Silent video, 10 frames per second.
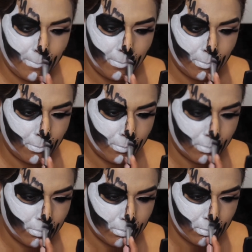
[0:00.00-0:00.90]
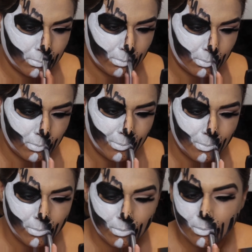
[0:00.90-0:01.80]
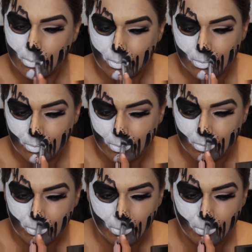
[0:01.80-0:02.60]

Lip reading: moving on to the hardest part,